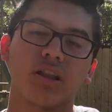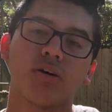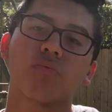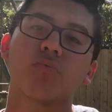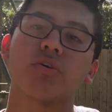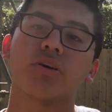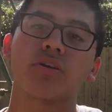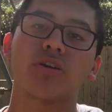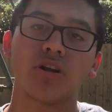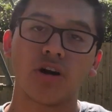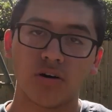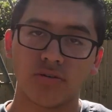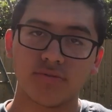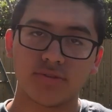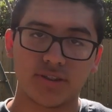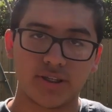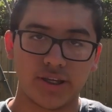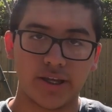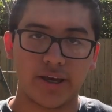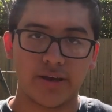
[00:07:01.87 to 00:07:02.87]
that we know
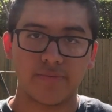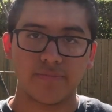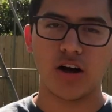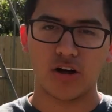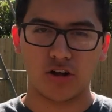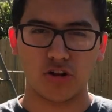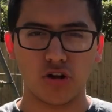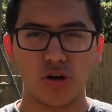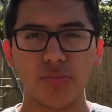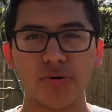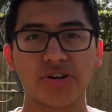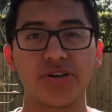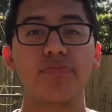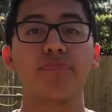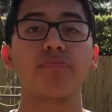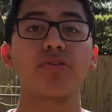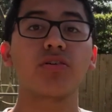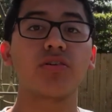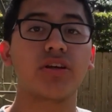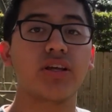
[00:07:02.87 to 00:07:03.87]
today. A global
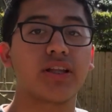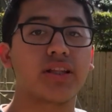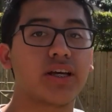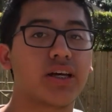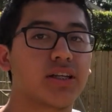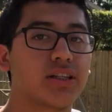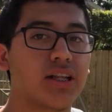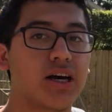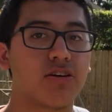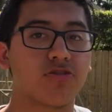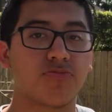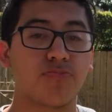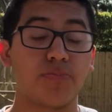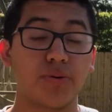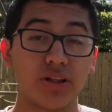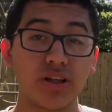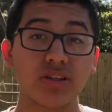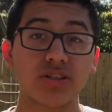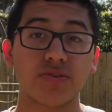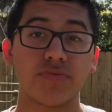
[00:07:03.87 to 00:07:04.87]
community that allows
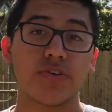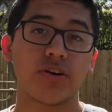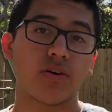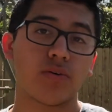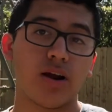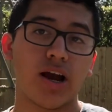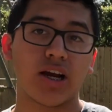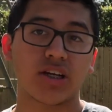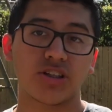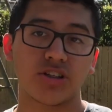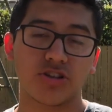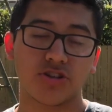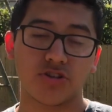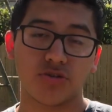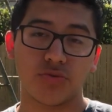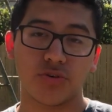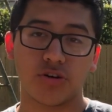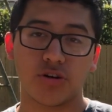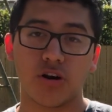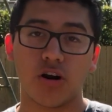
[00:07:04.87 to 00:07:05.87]
billions of interactions
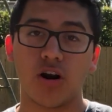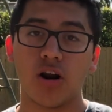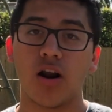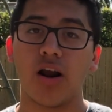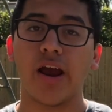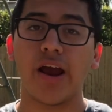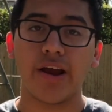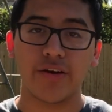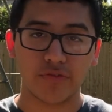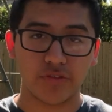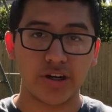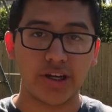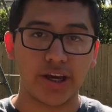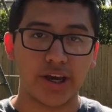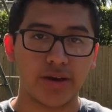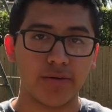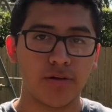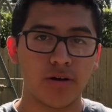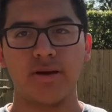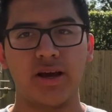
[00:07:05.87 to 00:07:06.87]
to occur every
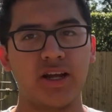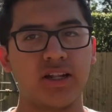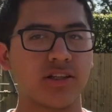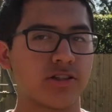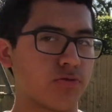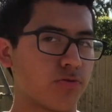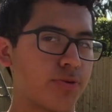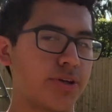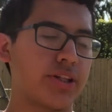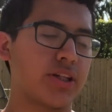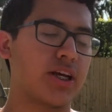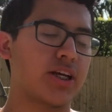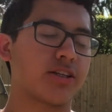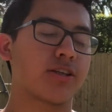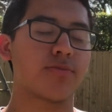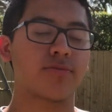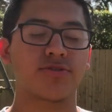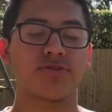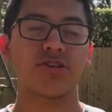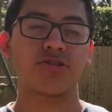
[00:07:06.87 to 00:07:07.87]
day. And this will be the last
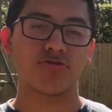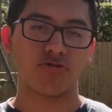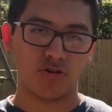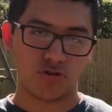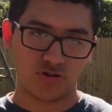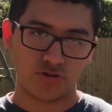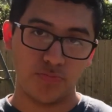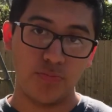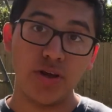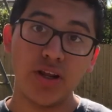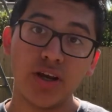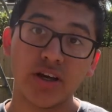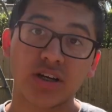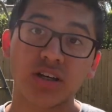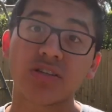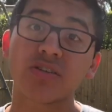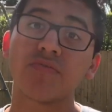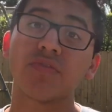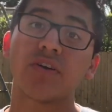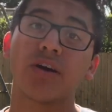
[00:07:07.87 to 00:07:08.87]
time I state social media,
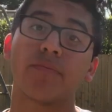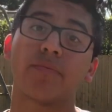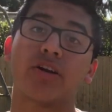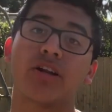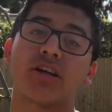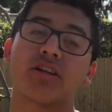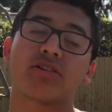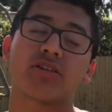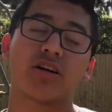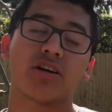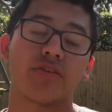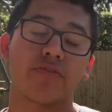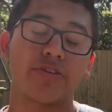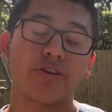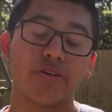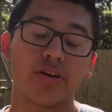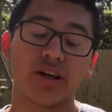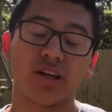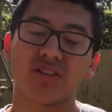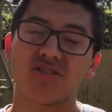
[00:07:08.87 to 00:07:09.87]
because even though I'm getting tired of
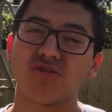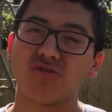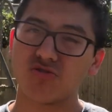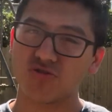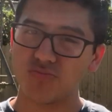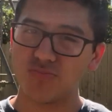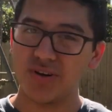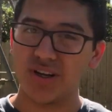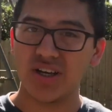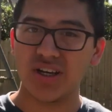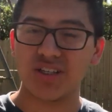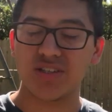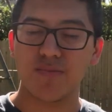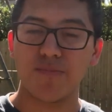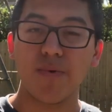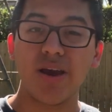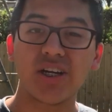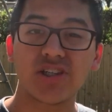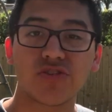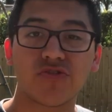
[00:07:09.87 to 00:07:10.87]
hearing it, social media is a
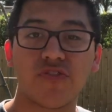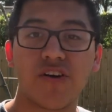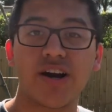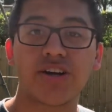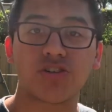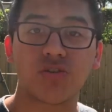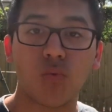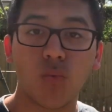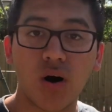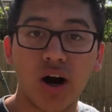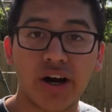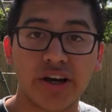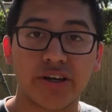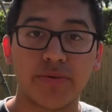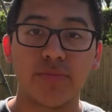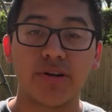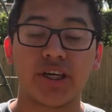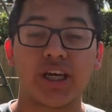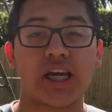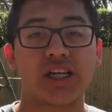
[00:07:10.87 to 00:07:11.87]
major factor why
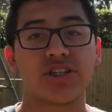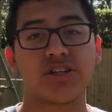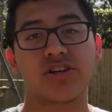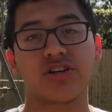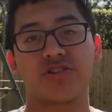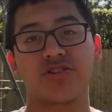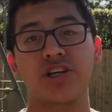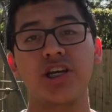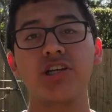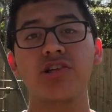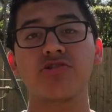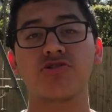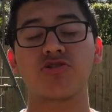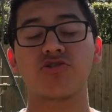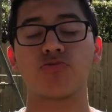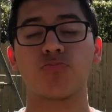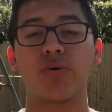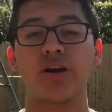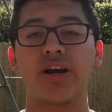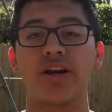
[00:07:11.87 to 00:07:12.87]
communication continues to
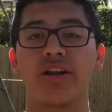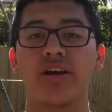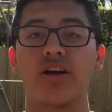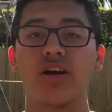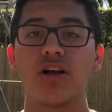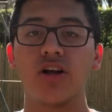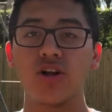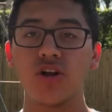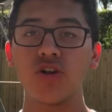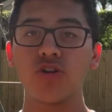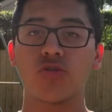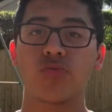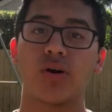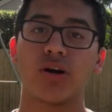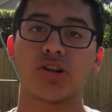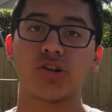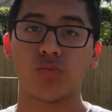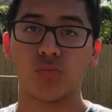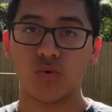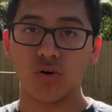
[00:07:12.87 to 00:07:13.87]
spread
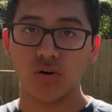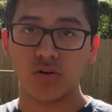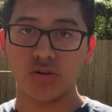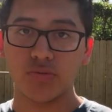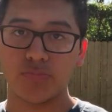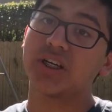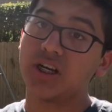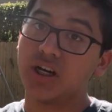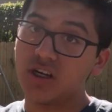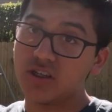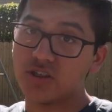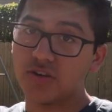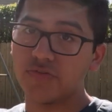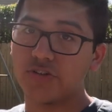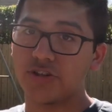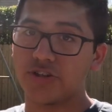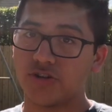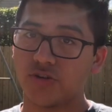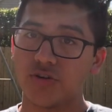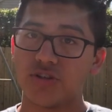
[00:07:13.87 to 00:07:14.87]
throughout the world. Because of
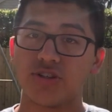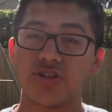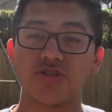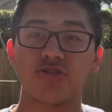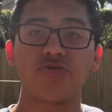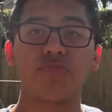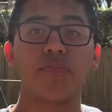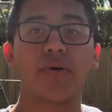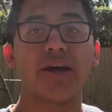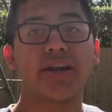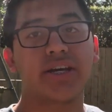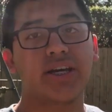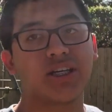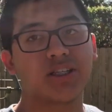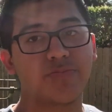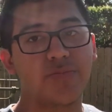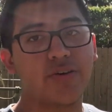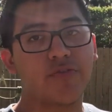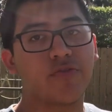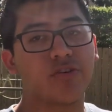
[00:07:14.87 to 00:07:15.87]
the choices humanity
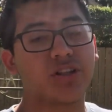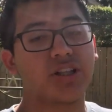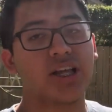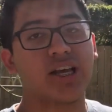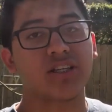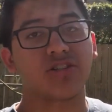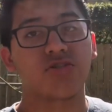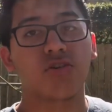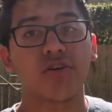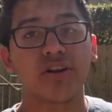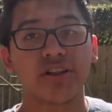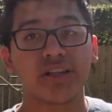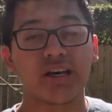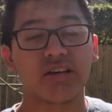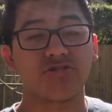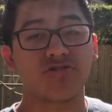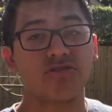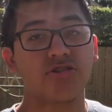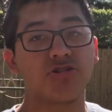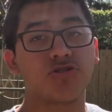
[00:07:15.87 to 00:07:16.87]
has made for the last
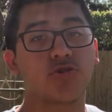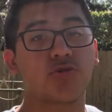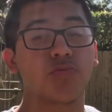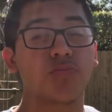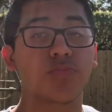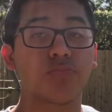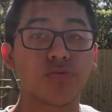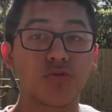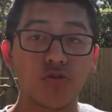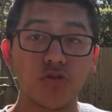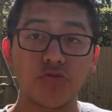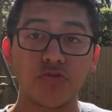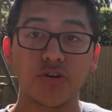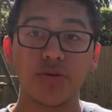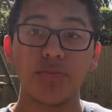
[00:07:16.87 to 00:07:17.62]
30,000 years to improve